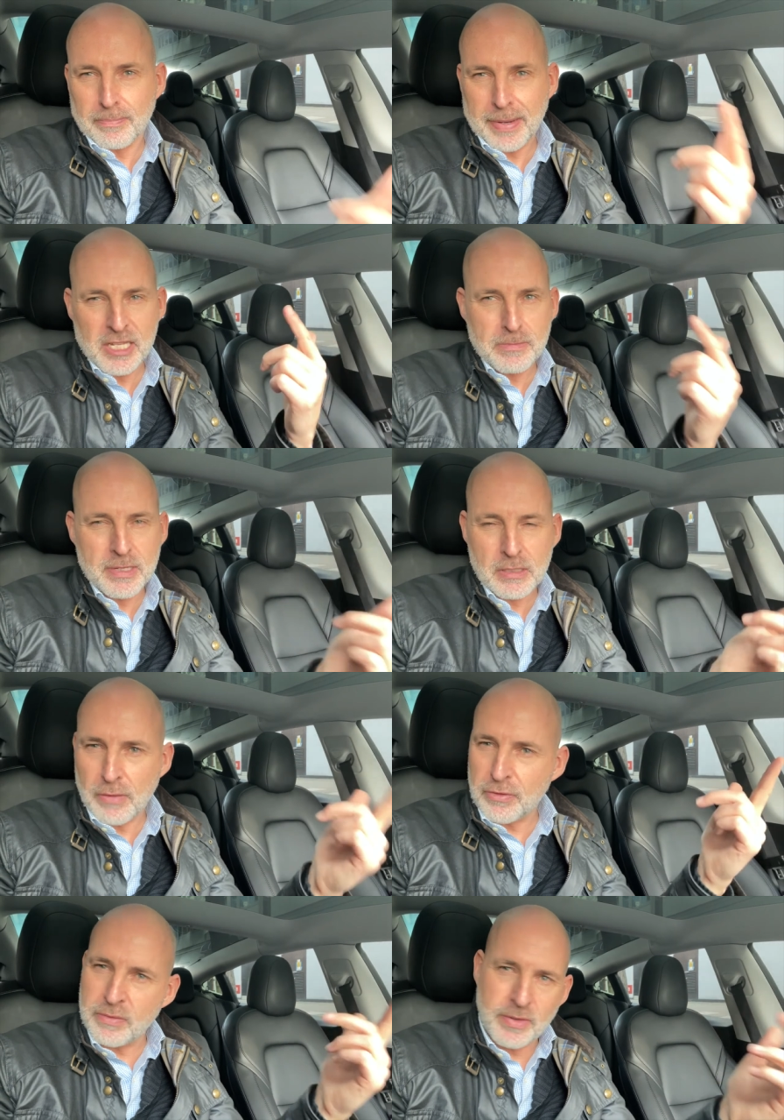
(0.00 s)
basements,
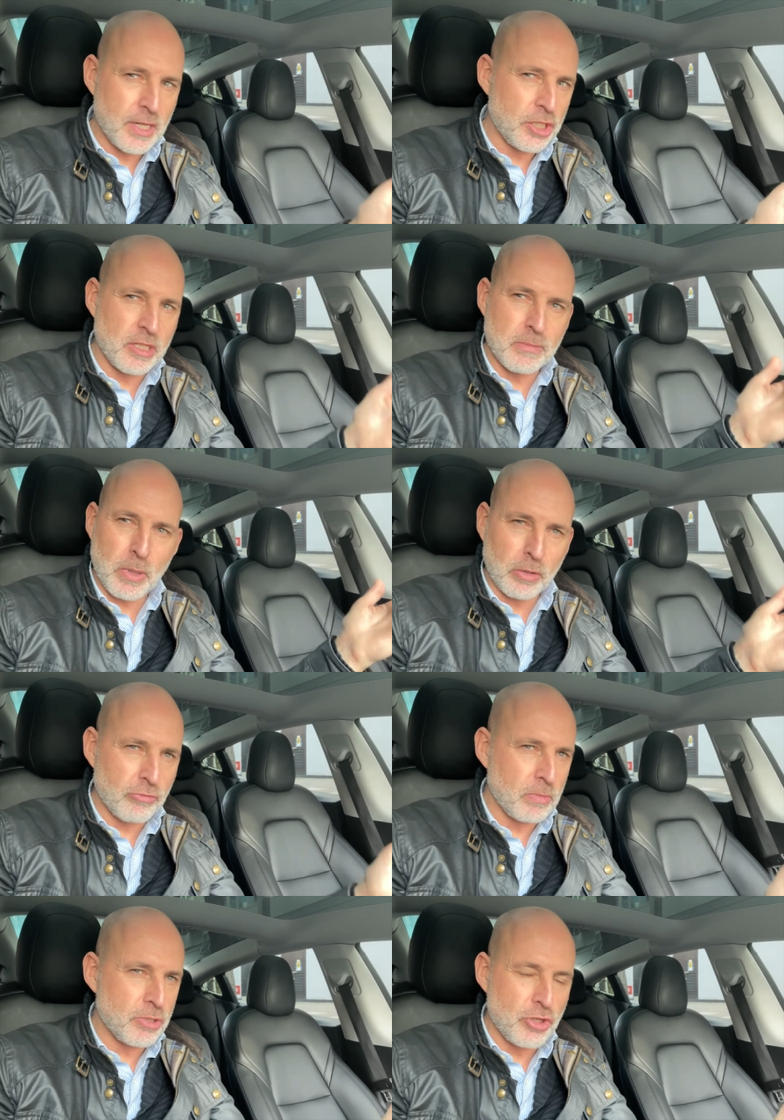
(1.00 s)
loft conversions, pod
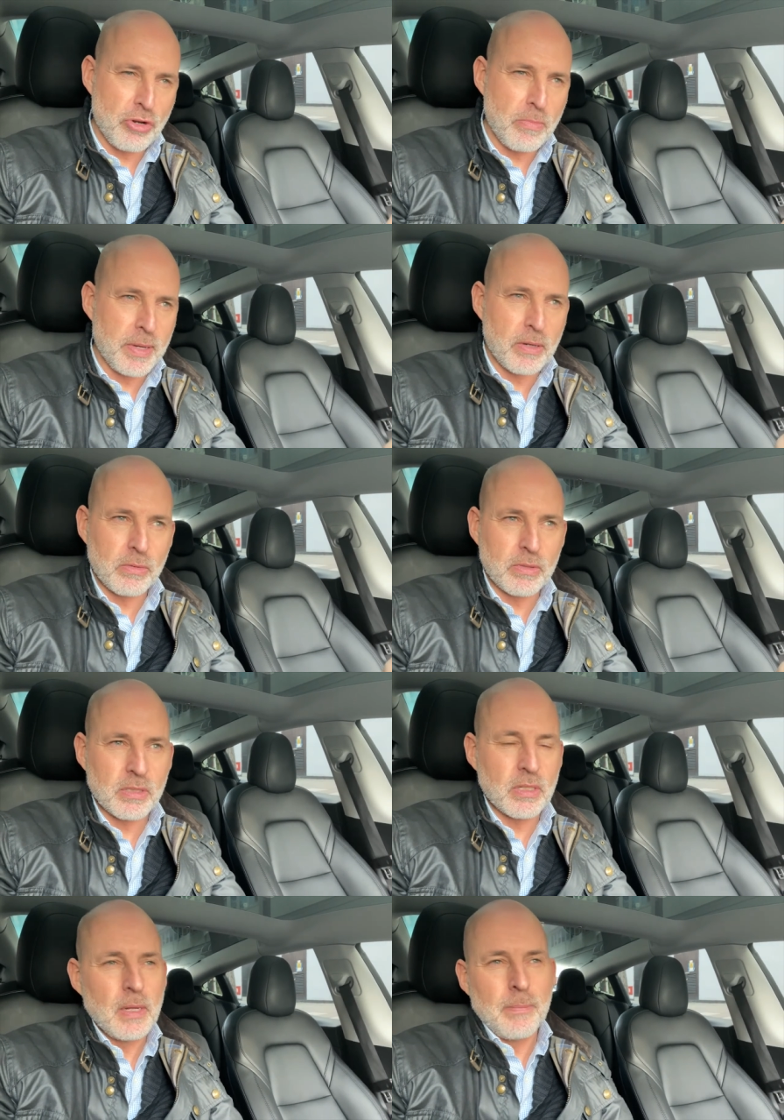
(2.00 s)
rooms, new
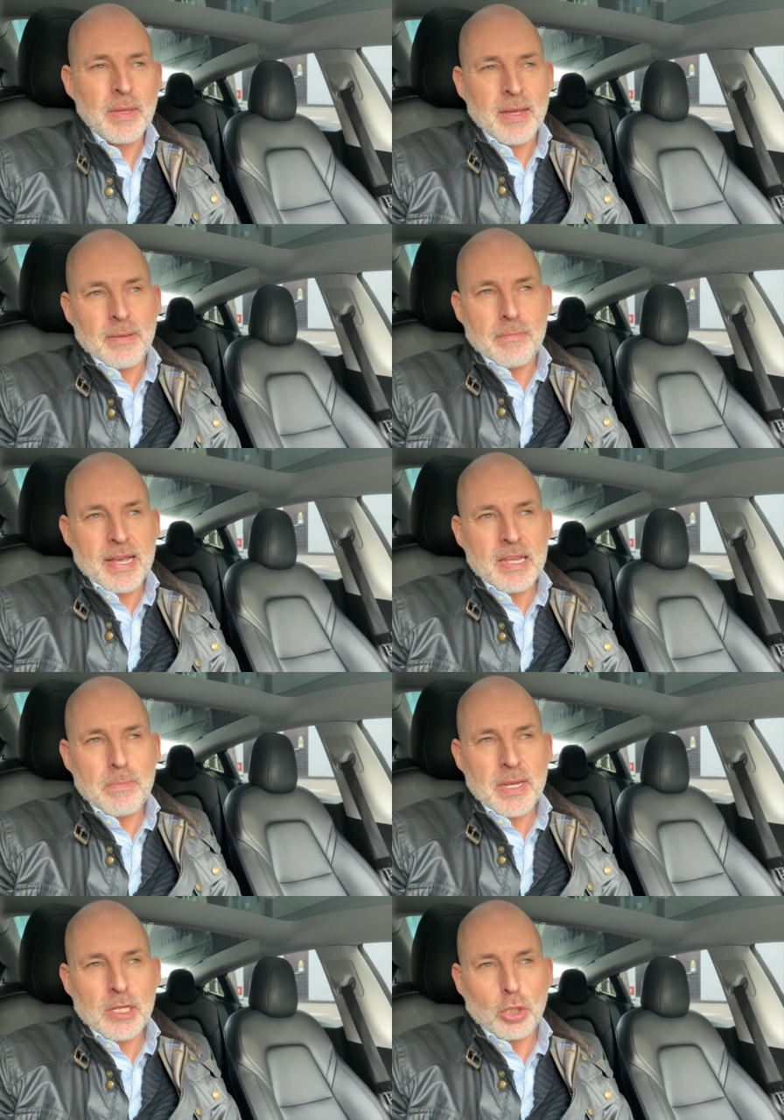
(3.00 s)
builds.
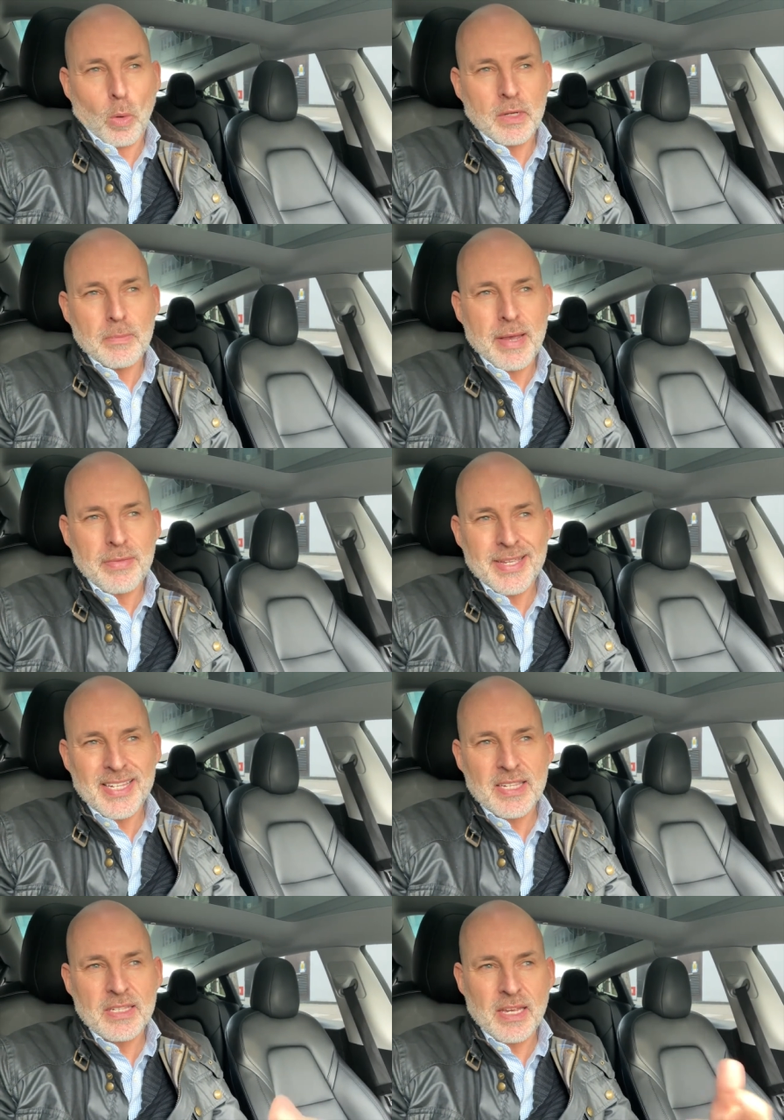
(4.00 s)
Maybe talking about this
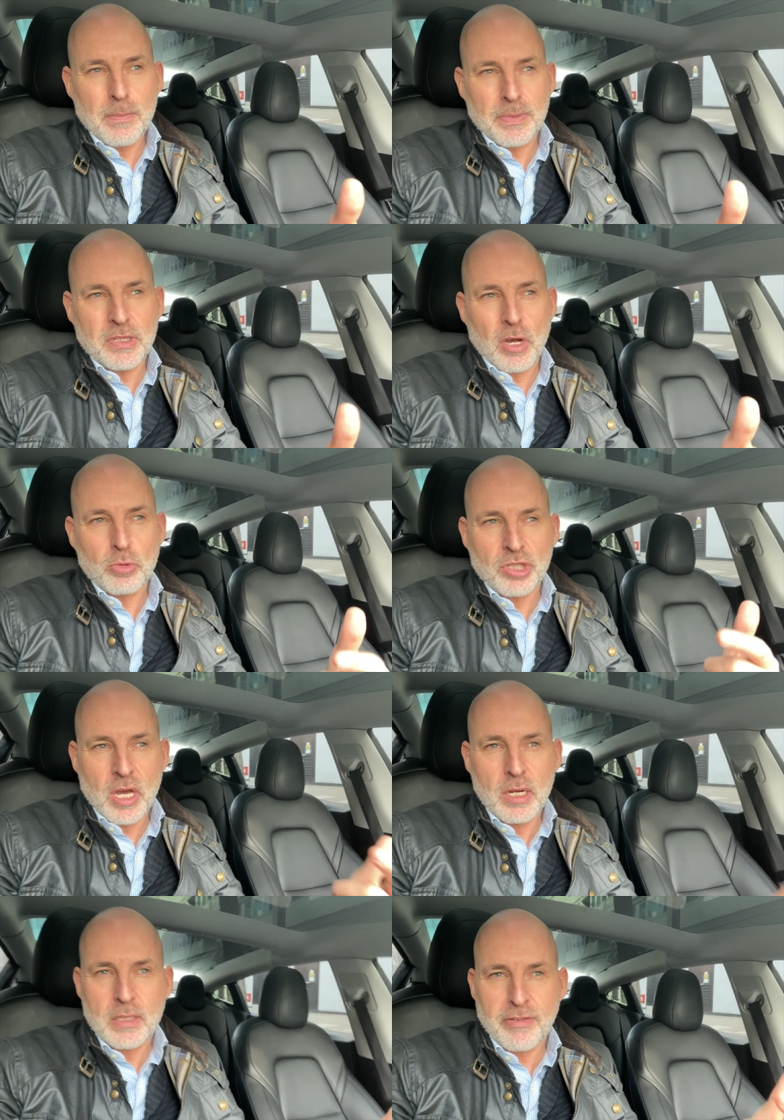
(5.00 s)
SIPS,
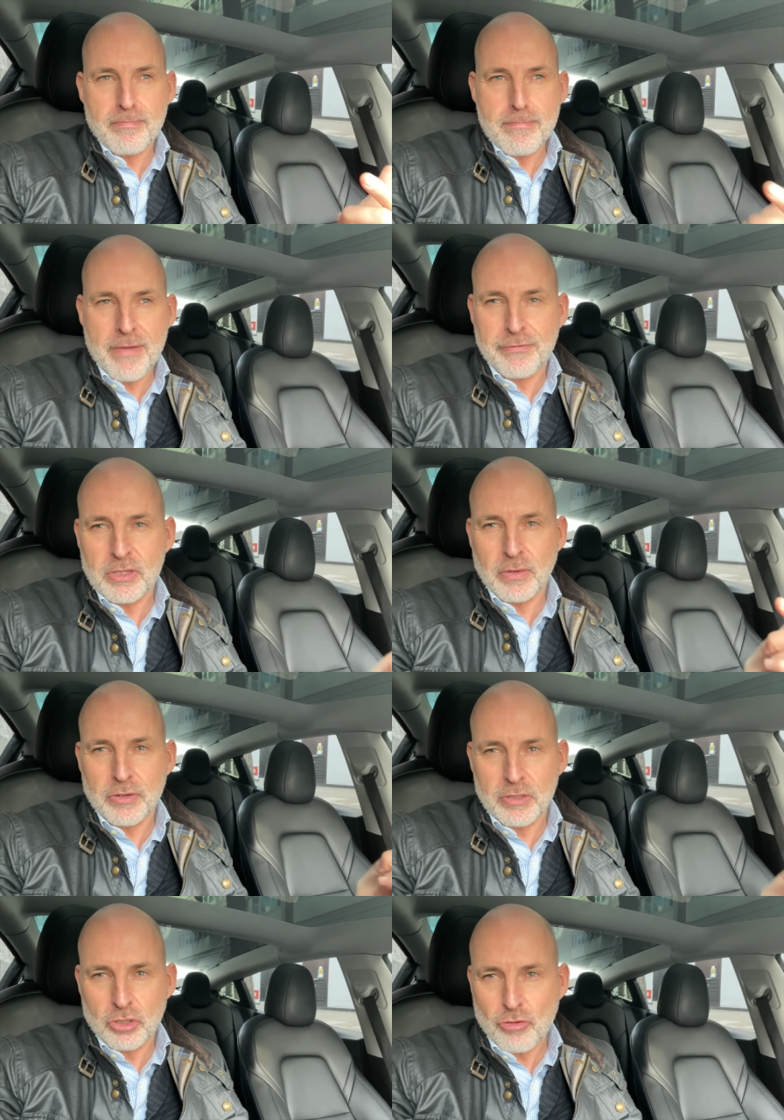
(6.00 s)
alternative methods
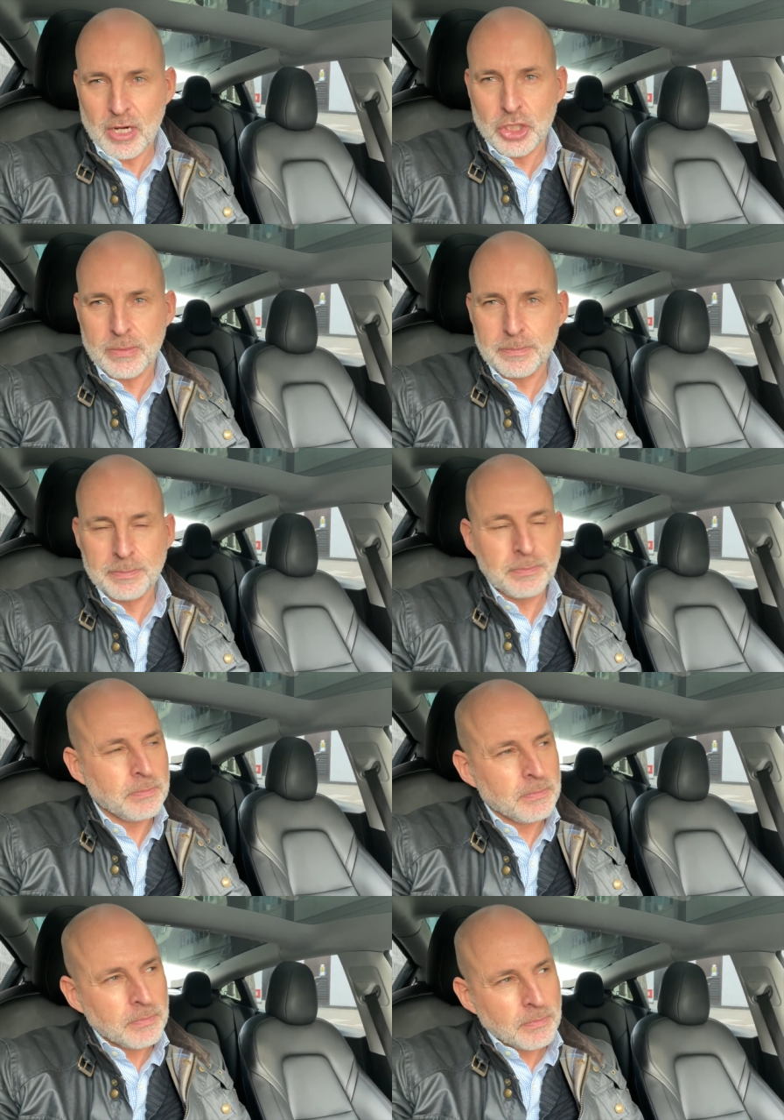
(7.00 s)
of construction.
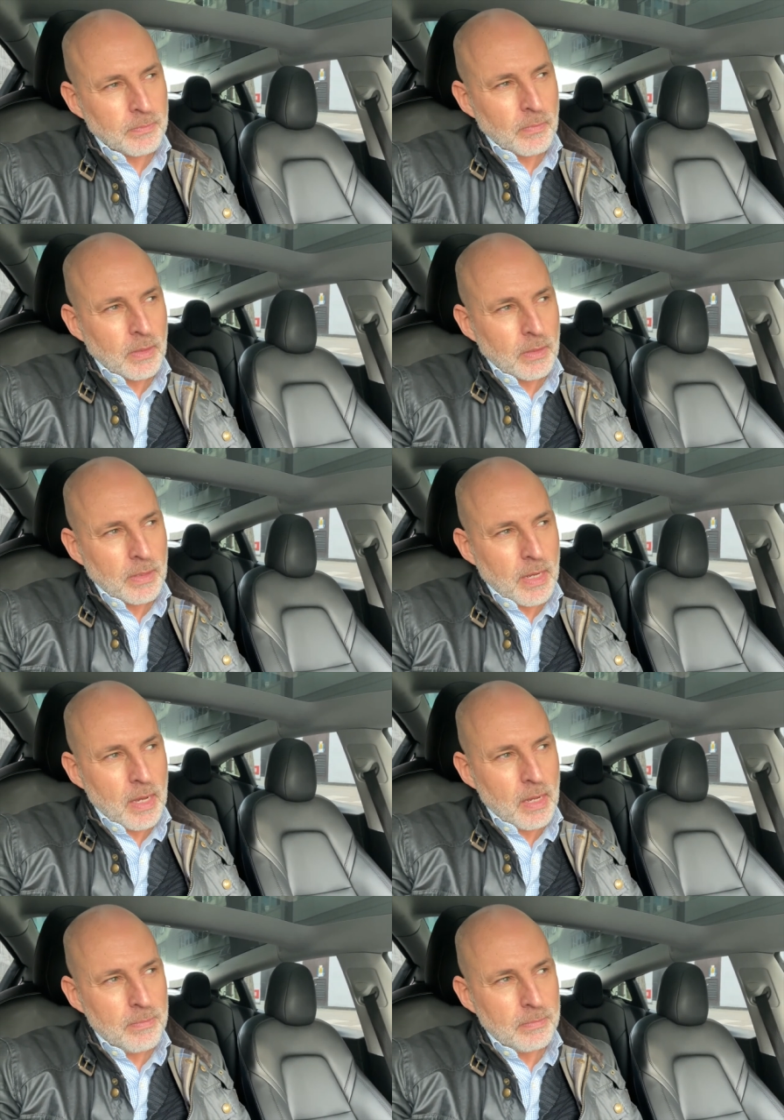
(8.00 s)

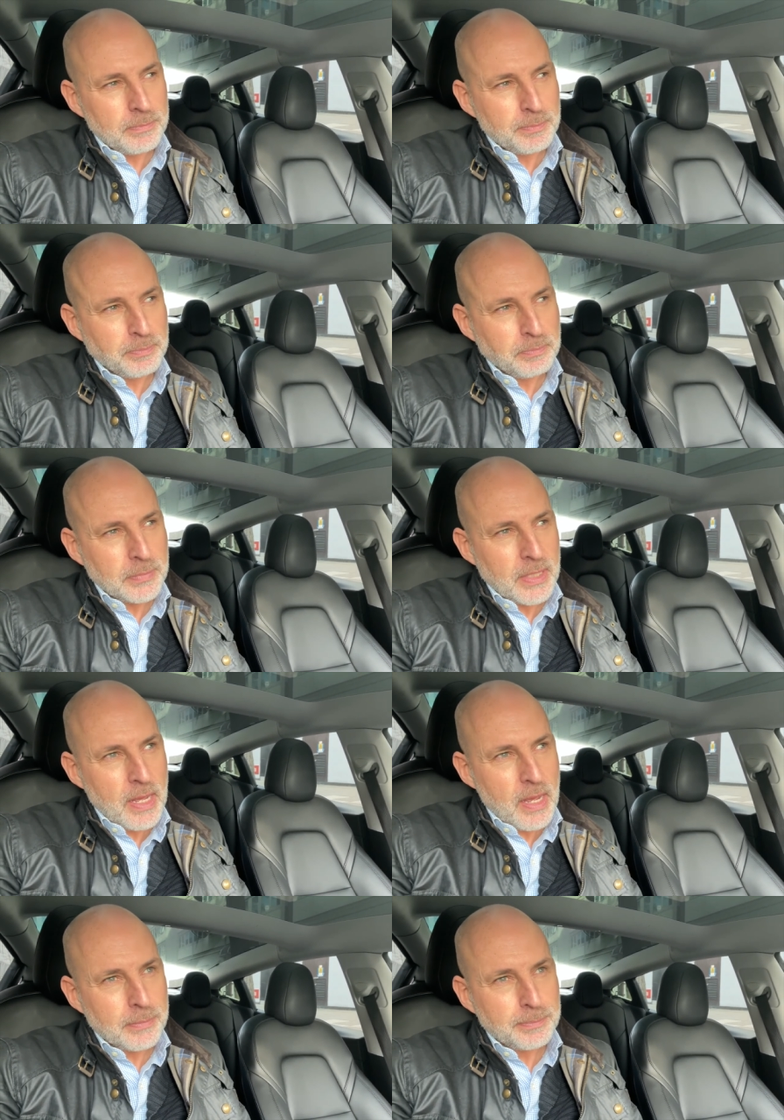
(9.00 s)
But yeah.